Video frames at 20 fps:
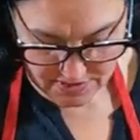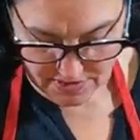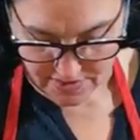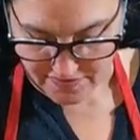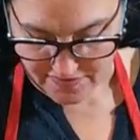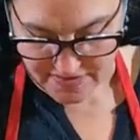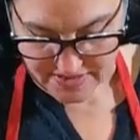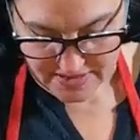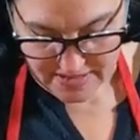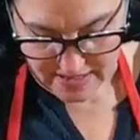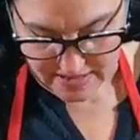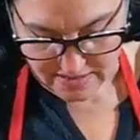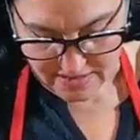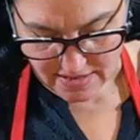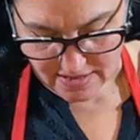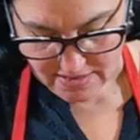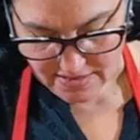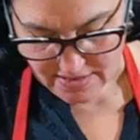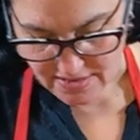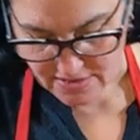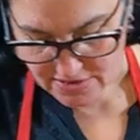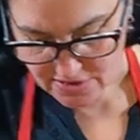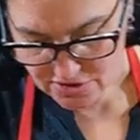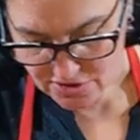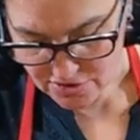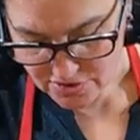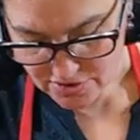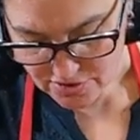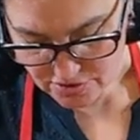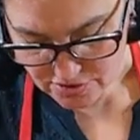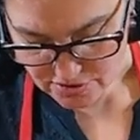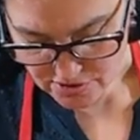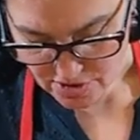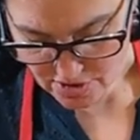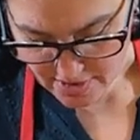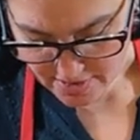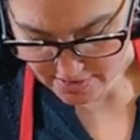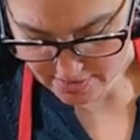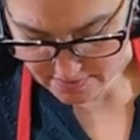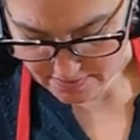The vanilla custard goes
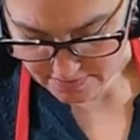on.